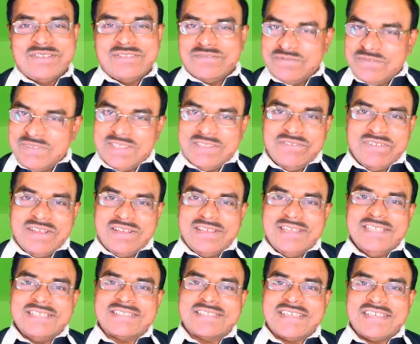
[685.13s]
We will
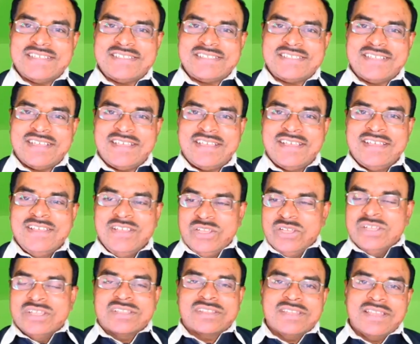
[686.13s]
discuss
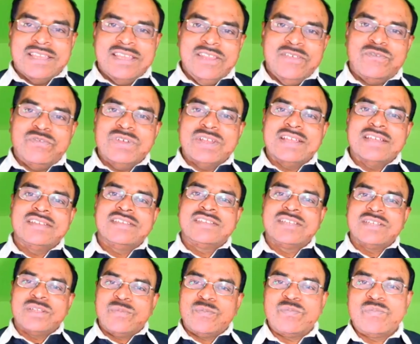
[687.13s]
the different